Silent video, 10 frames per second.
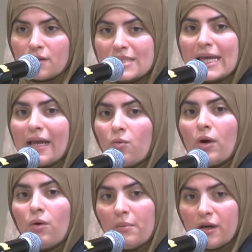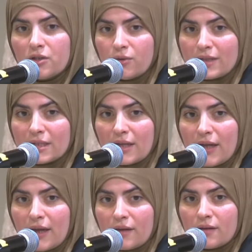saying what women are doing
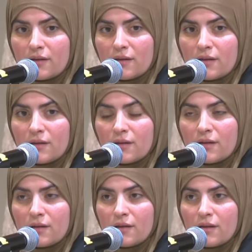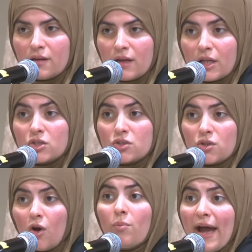today is
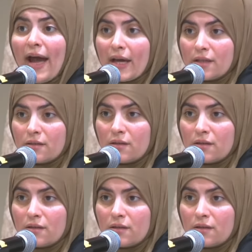so bad